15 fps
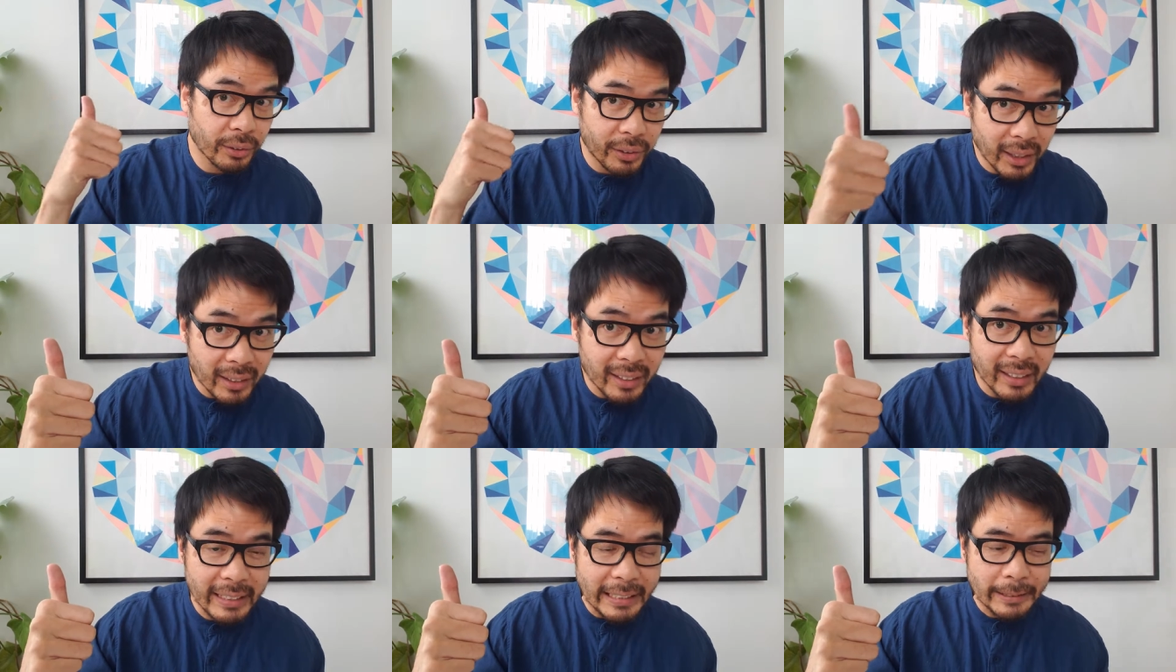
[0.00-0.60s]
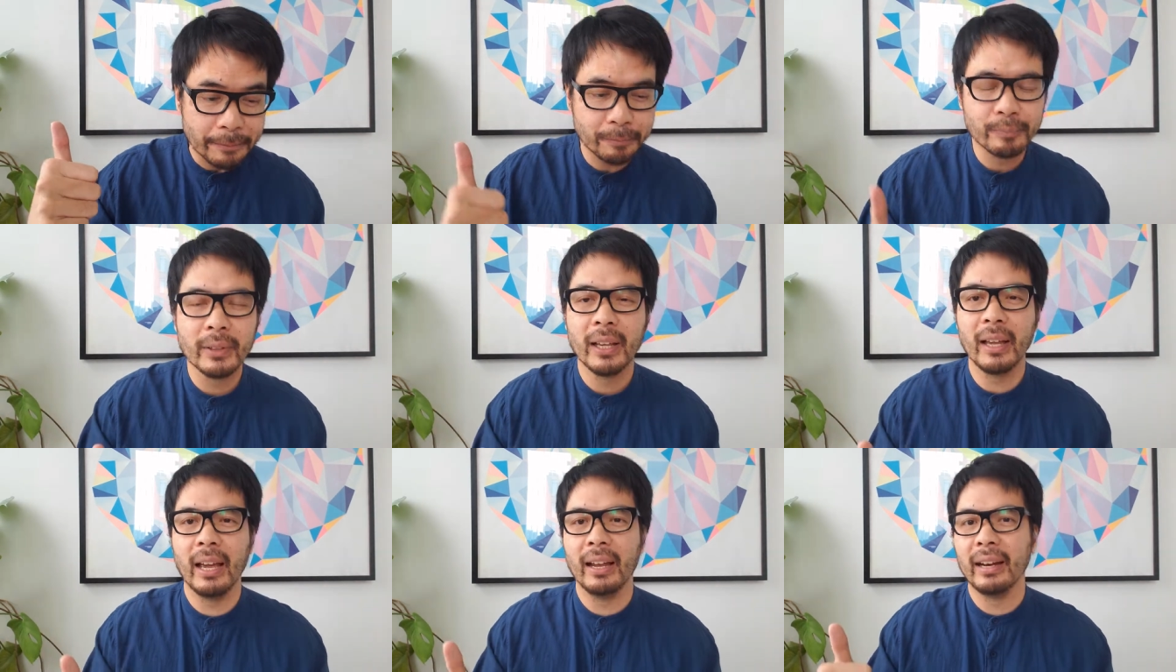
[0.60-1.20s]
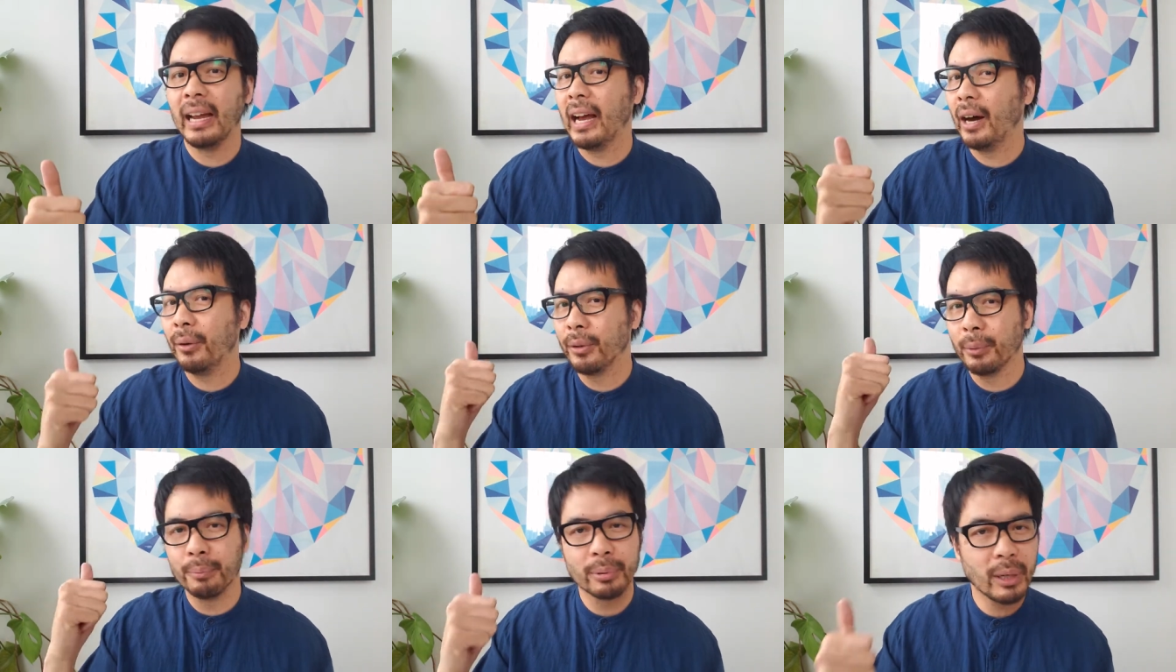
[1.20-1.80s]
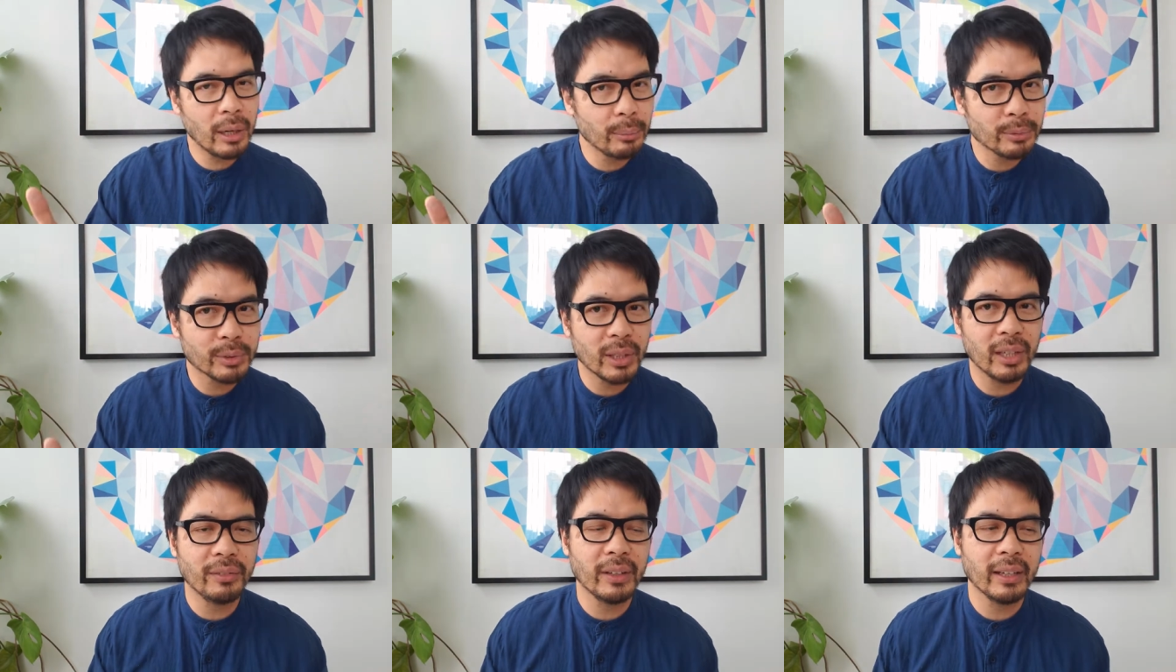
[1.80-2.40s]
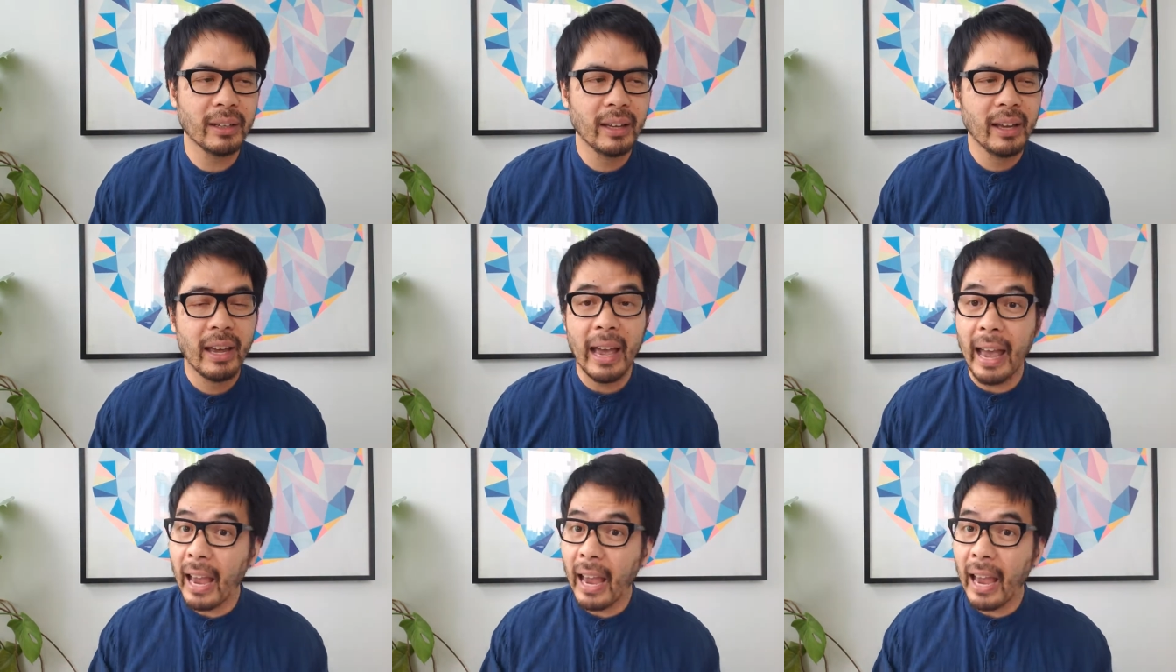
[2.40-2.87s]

they're thinking and how they're problem solving,